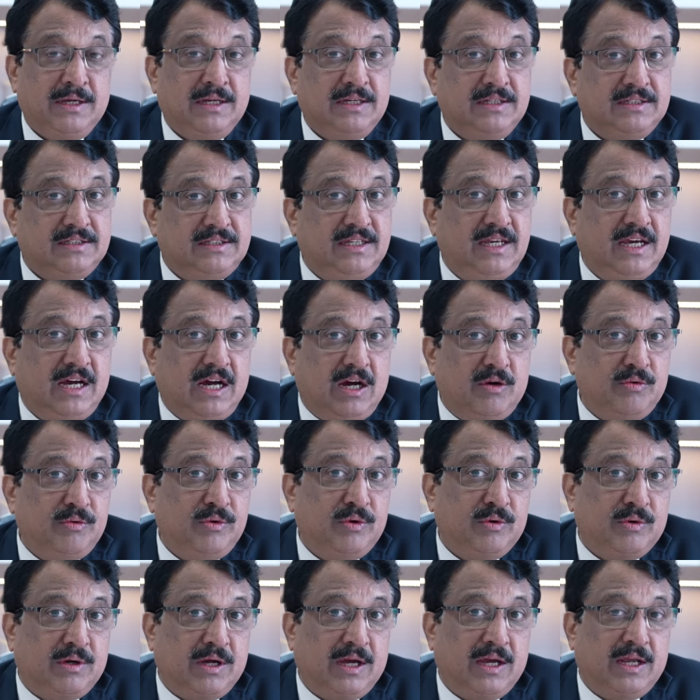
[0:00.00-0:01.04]
see how
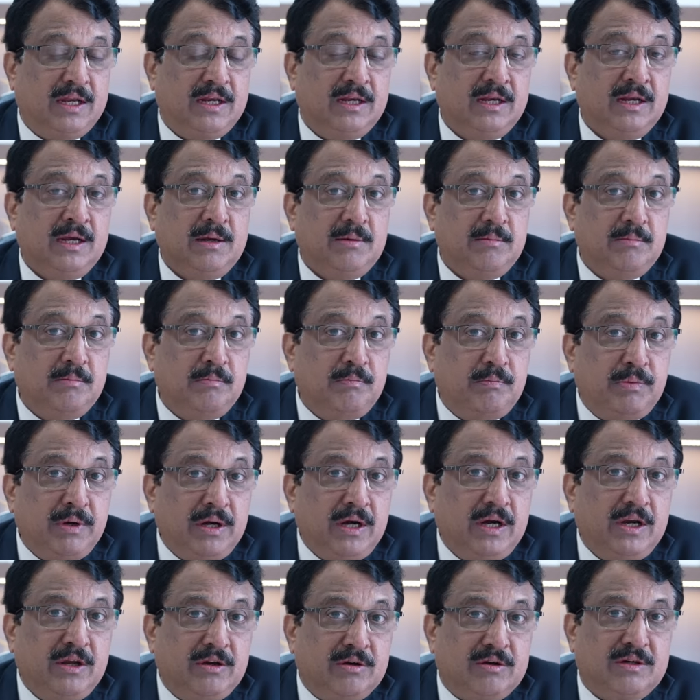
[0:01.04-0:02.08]
you can
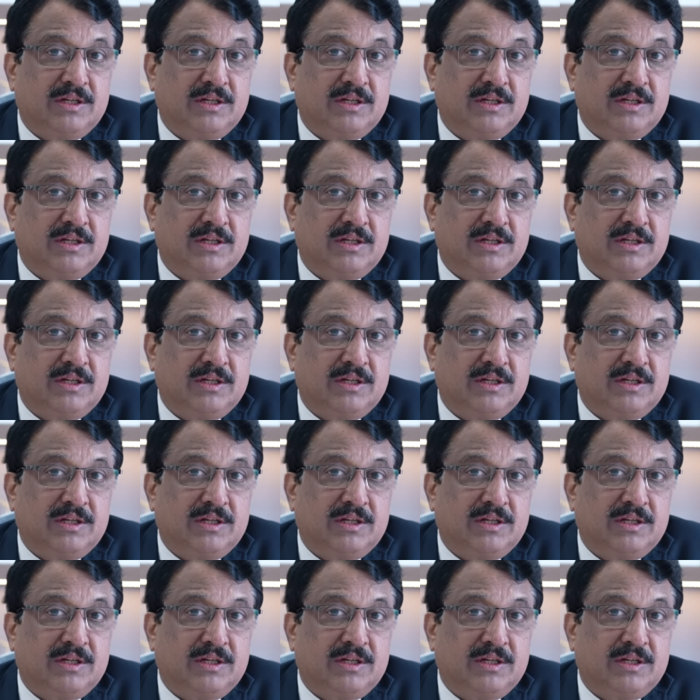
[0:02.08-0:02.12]
build your